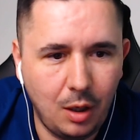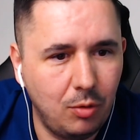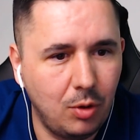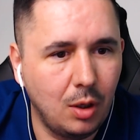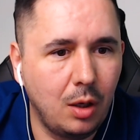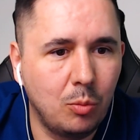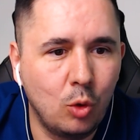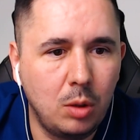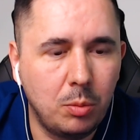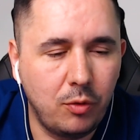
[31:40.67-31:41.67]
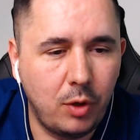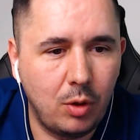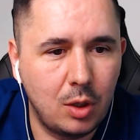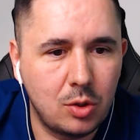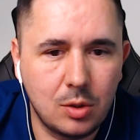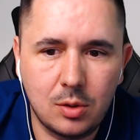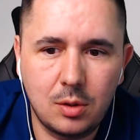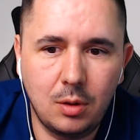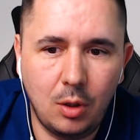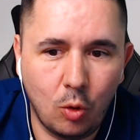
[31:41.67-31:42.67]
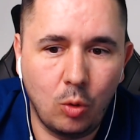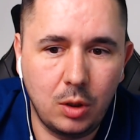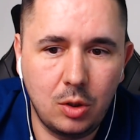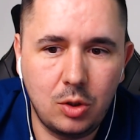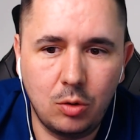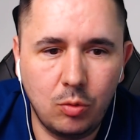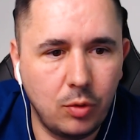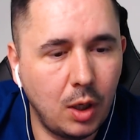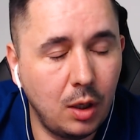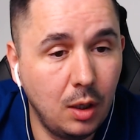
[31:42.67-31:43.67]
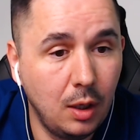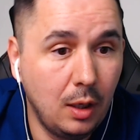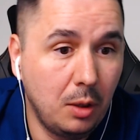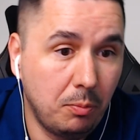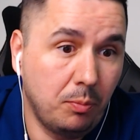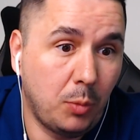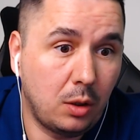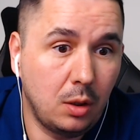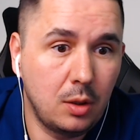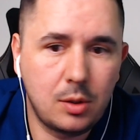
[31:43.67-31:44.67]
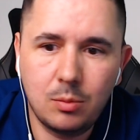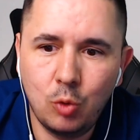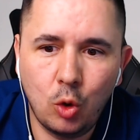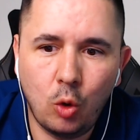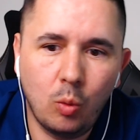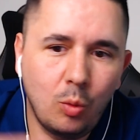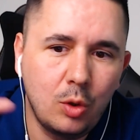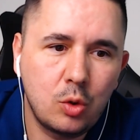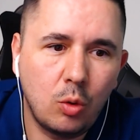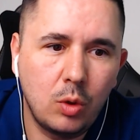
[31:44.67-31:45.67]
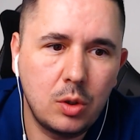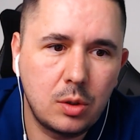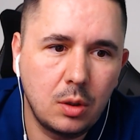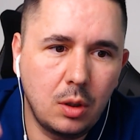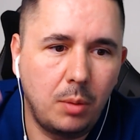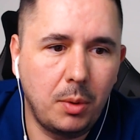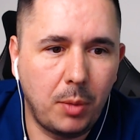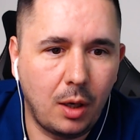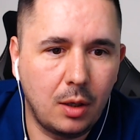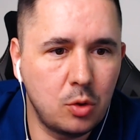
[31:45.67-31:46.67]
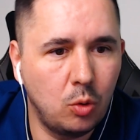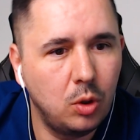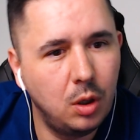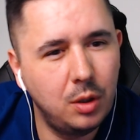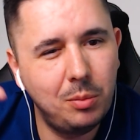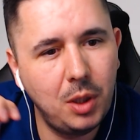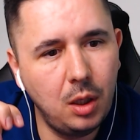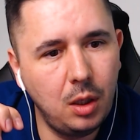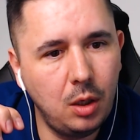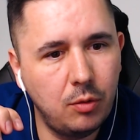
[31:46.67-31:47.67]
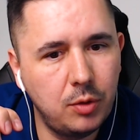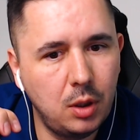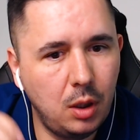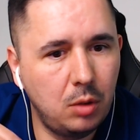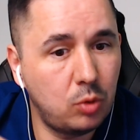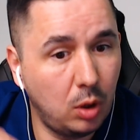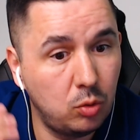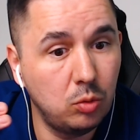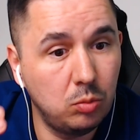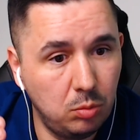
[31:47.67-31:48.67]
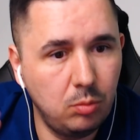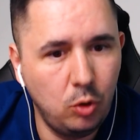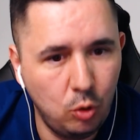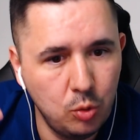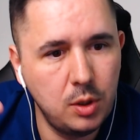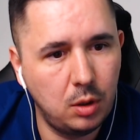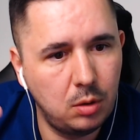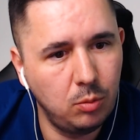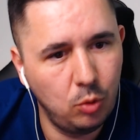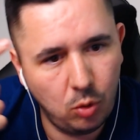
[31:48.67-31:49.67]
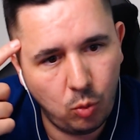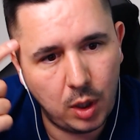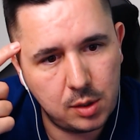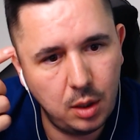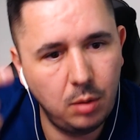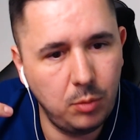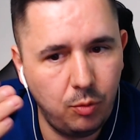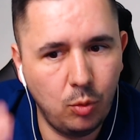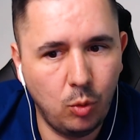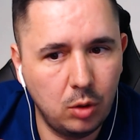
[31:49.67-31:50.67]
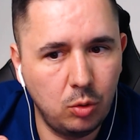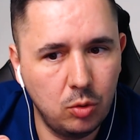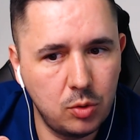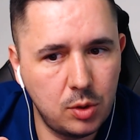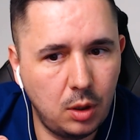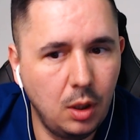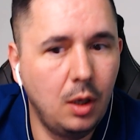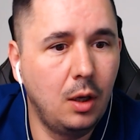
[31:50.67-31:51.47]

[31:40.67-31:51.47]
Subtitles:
having like multiple variations enrolled each into Vine. But it's always coming back. So at the beginning of the day, try to use it, wisely if you want to use it.